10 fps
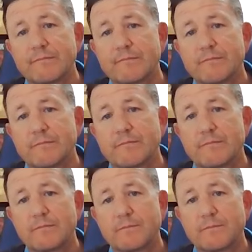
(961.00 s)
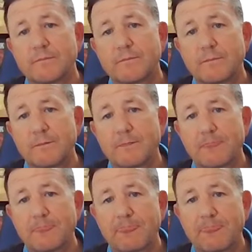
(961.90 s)

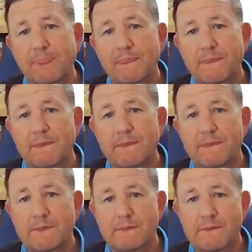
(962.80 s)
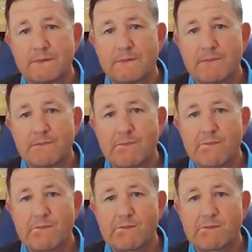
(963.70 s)
This person isn't speaking.